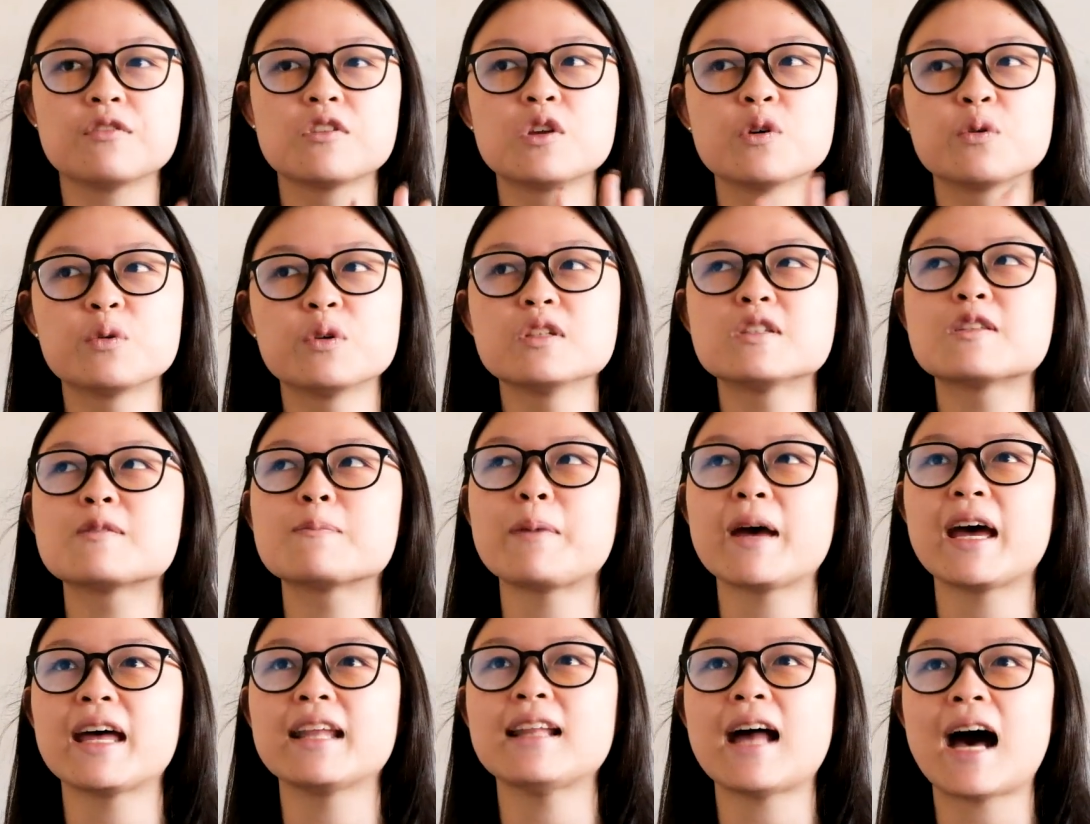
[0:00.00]
You would
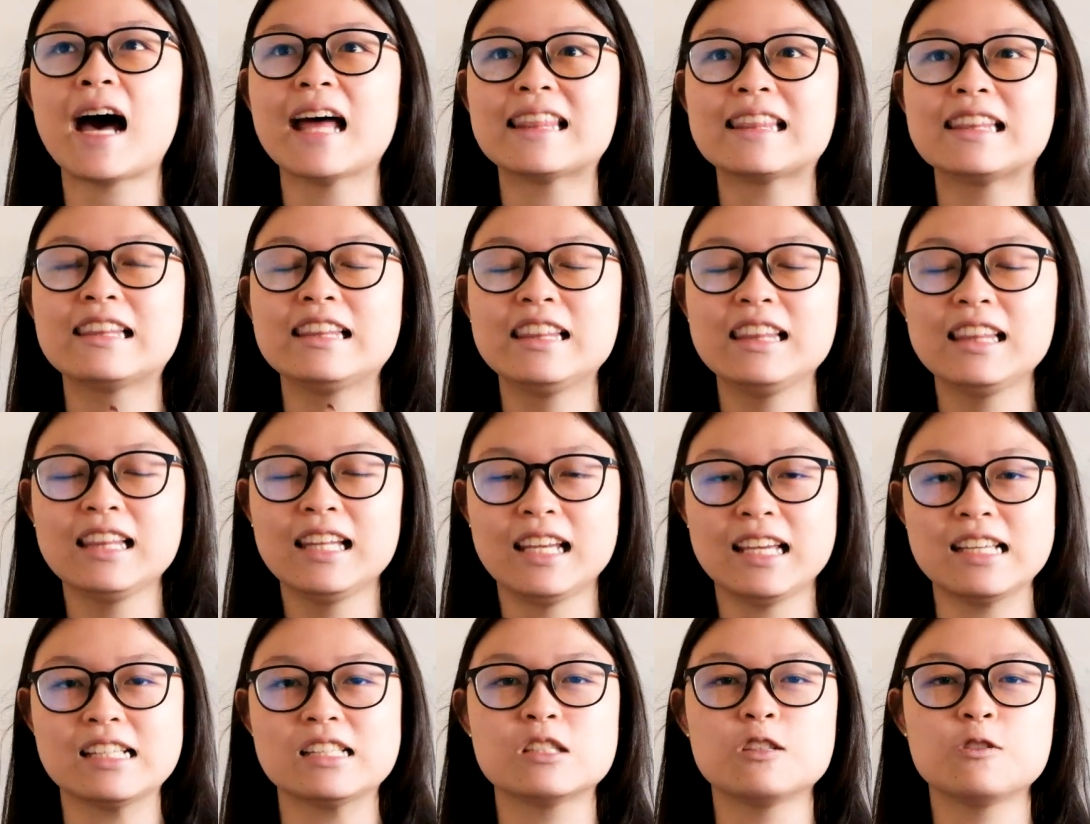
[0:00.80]
spend at
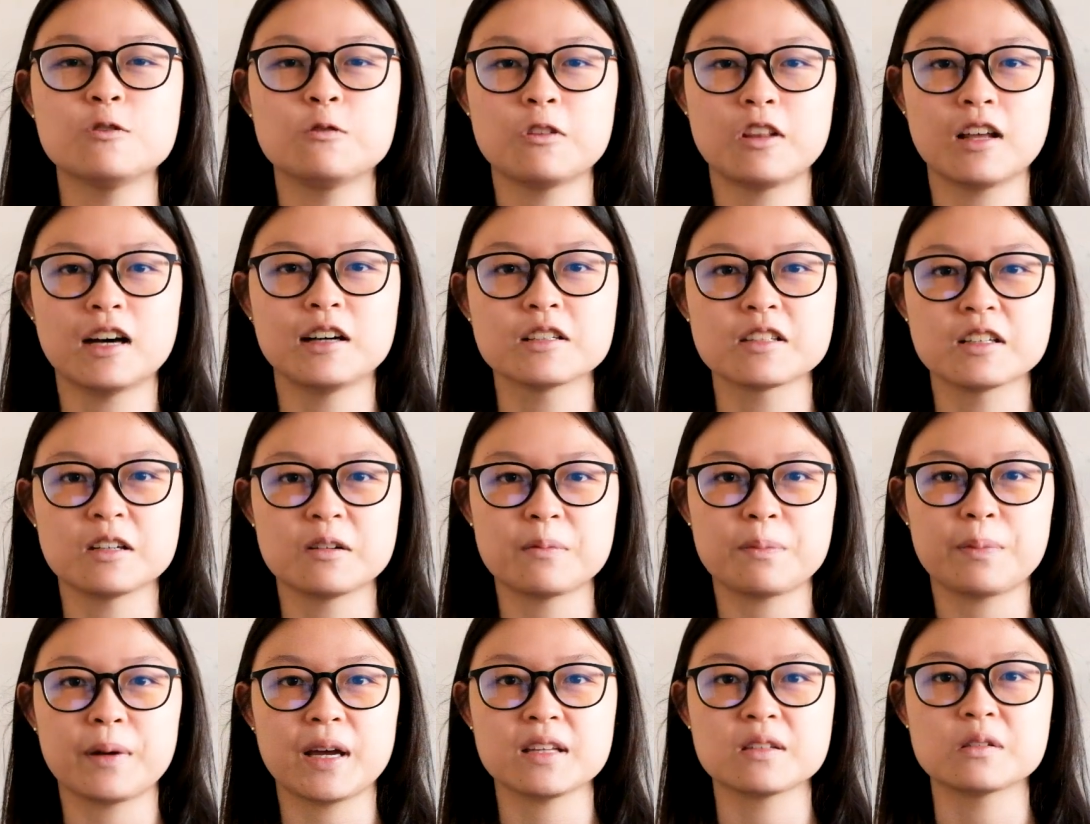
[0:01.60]
least
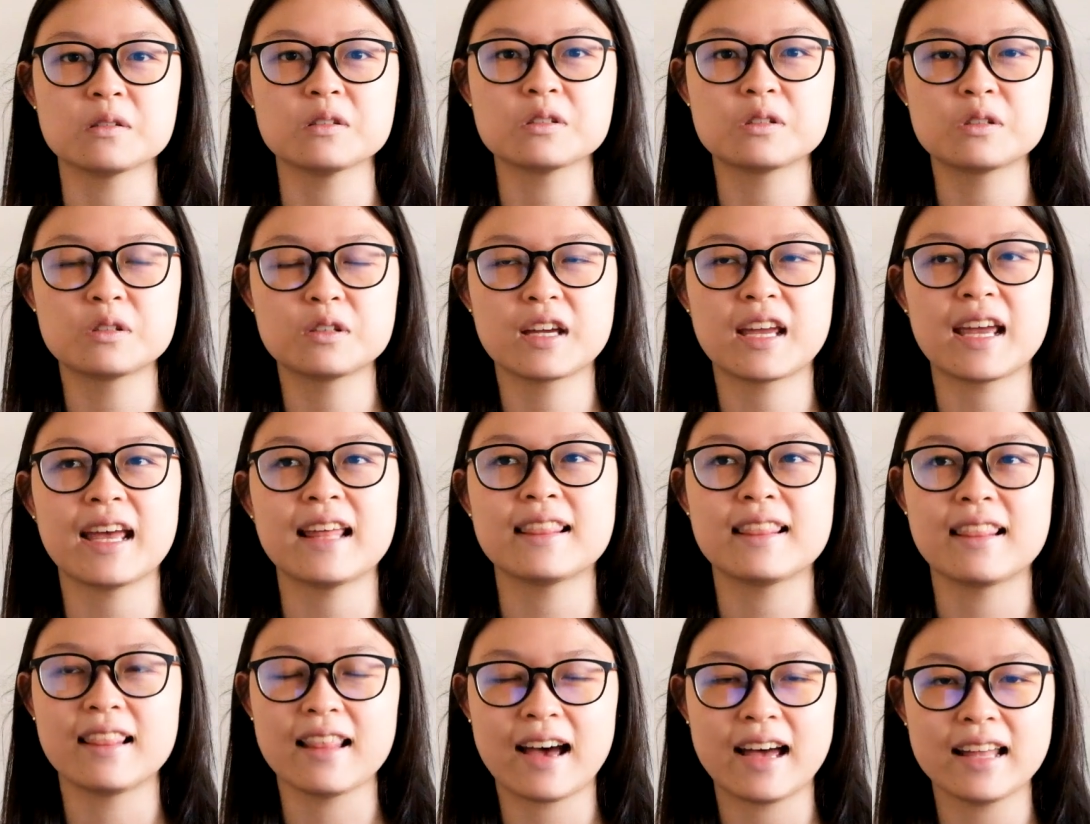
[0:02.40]
2,000 pesos to
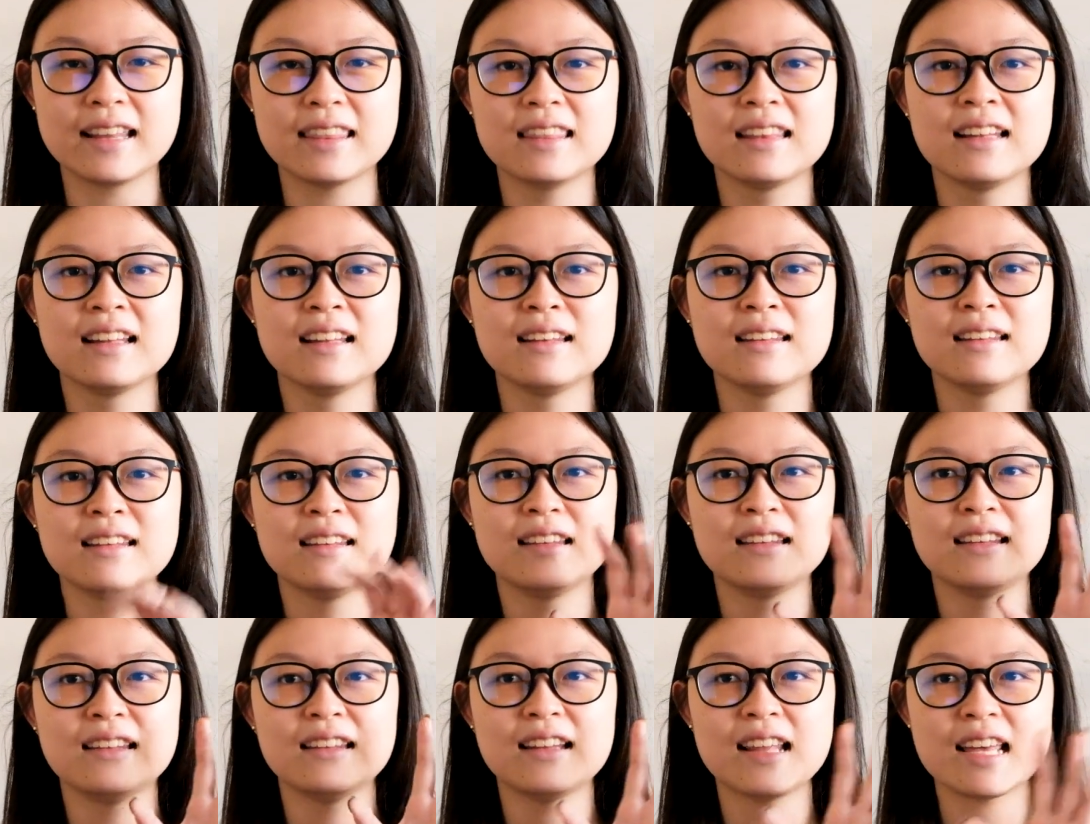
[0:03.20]
get that
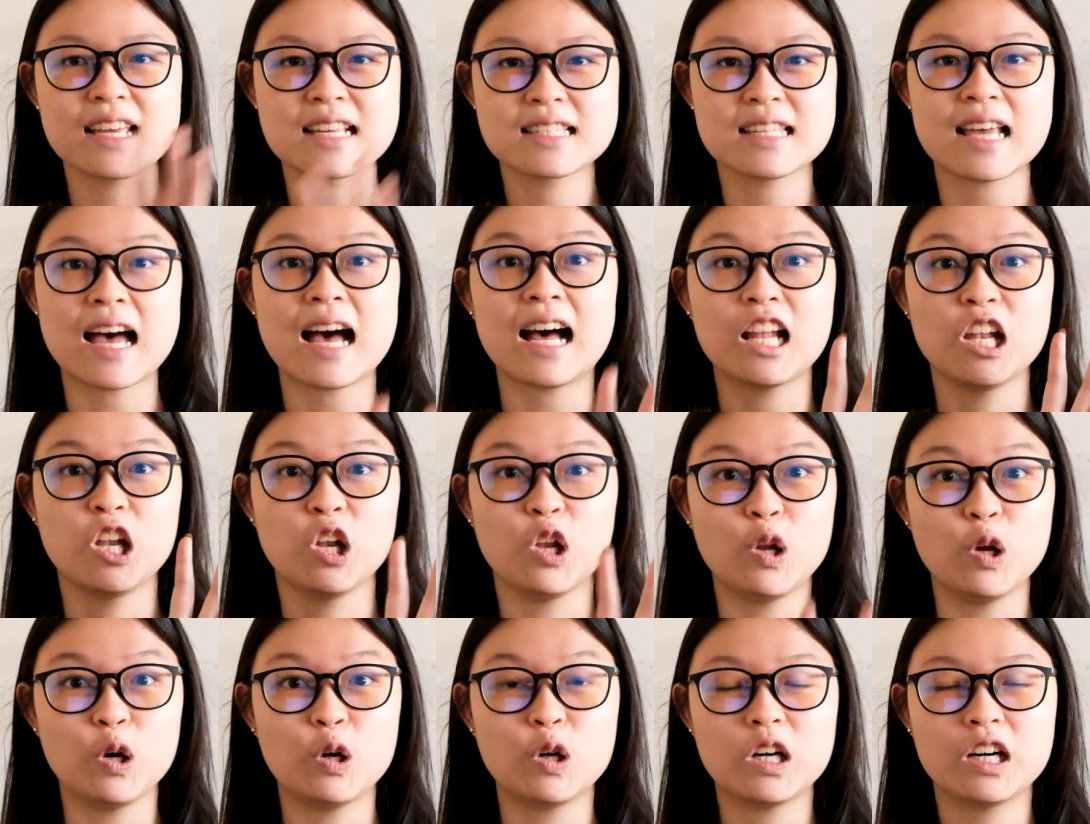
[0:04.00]
exact
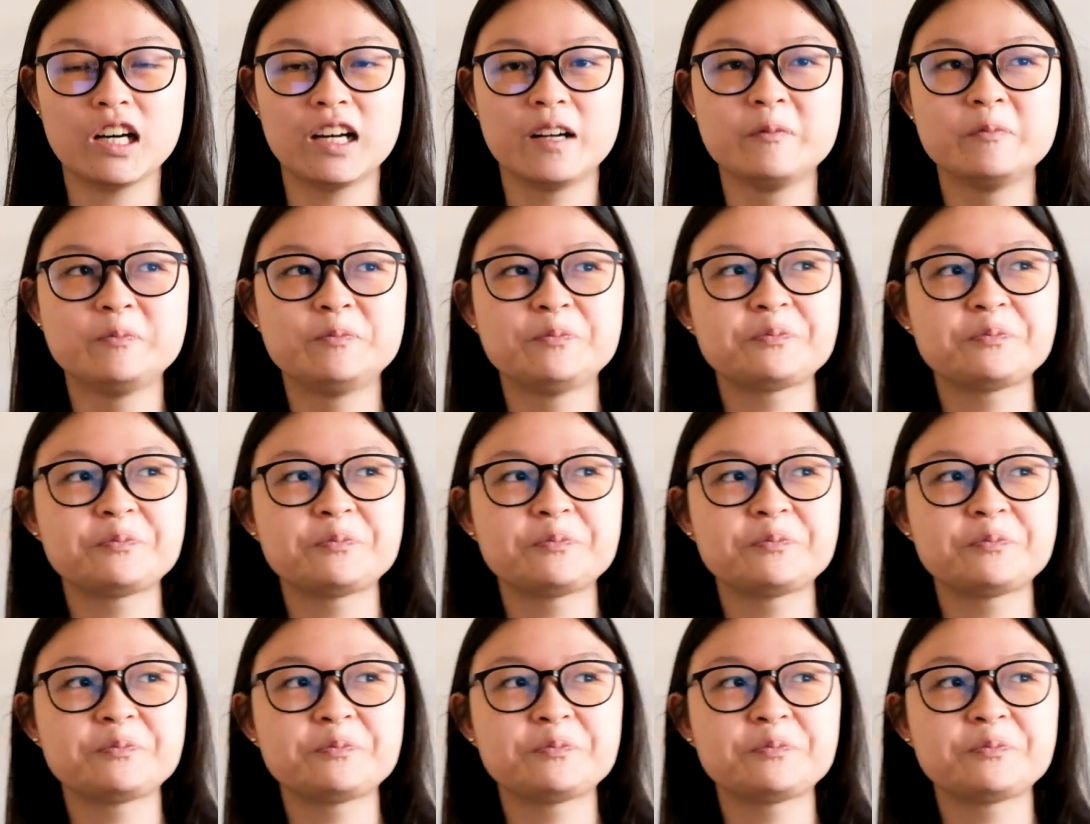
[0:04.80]
look.